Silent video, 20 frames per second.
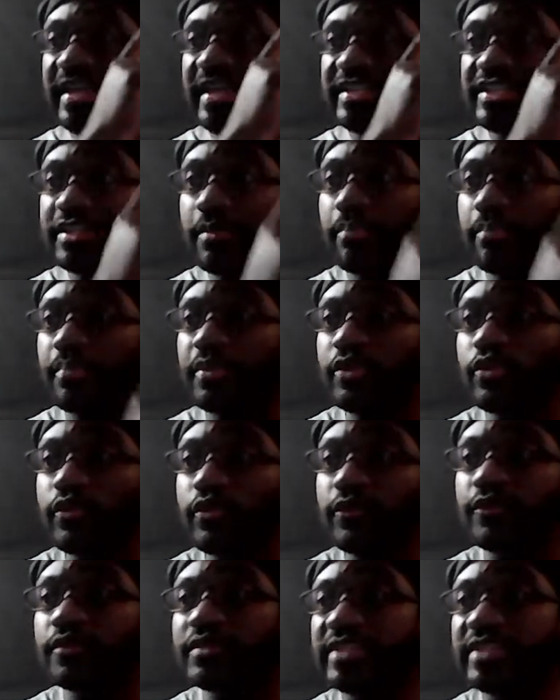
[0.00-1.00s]
it's a
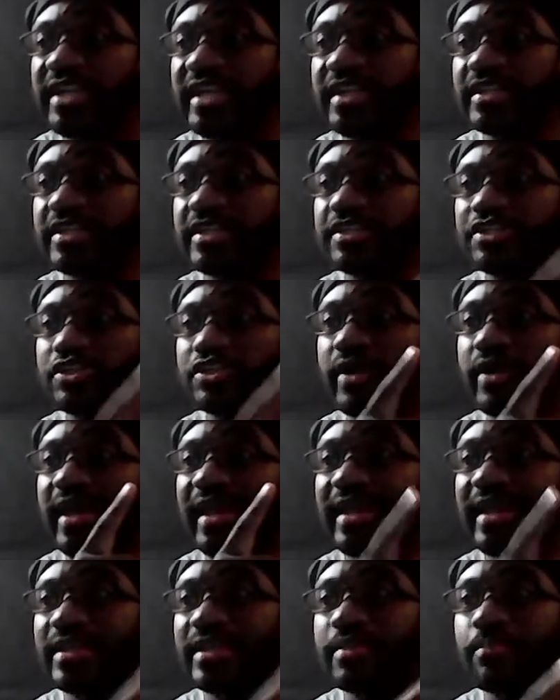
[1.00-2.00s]
beautiful thing that you're
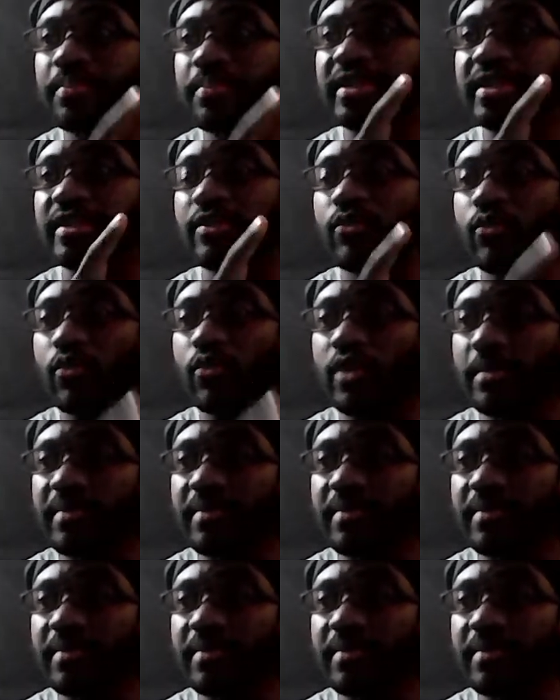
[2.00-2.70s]
an independent